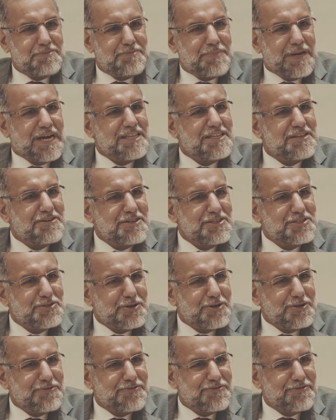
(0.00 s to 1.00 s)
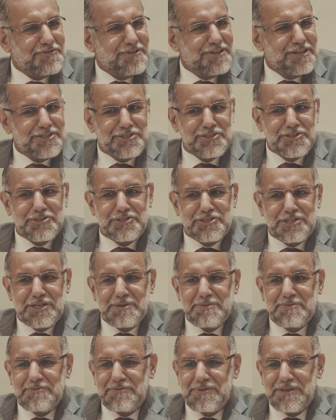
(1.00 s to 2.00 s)
binary sort of
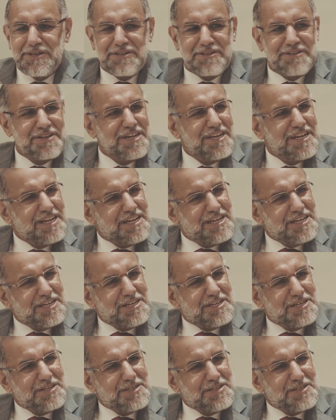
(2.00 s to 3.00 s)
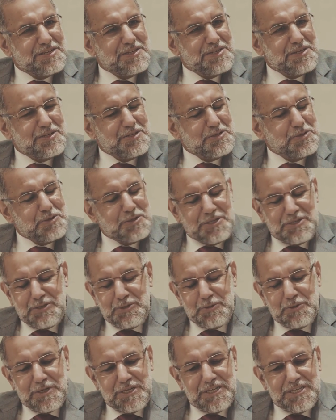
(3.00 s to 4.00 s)
relationship where
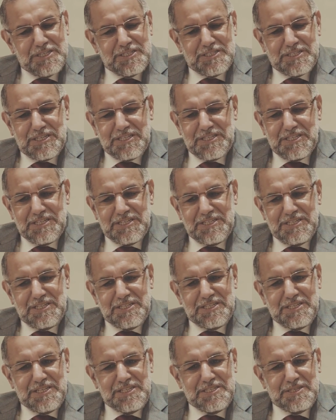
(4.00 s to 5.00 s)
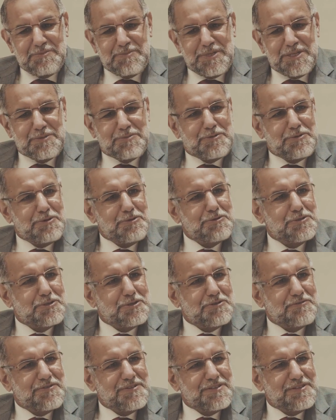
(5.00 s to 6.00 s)
UAE is a big
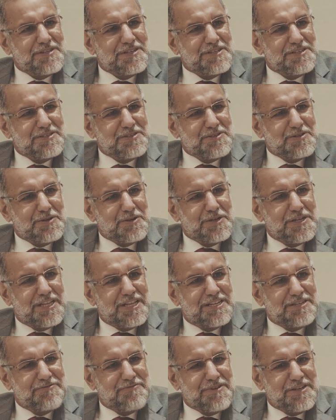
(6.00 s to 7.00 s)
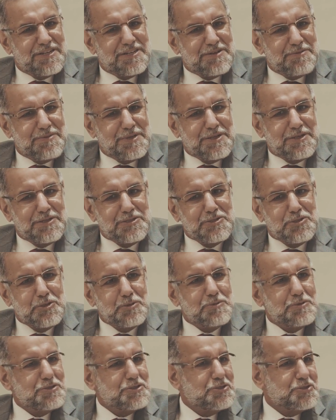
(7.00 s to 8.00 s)
producer of oil and we are a big
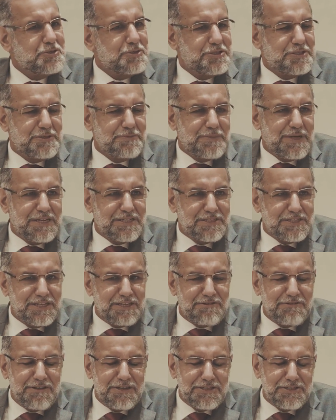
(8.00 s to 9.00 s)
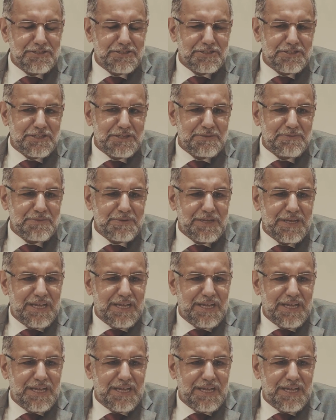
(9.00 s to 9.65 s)
consumer, so it's a buyer-seller relationship.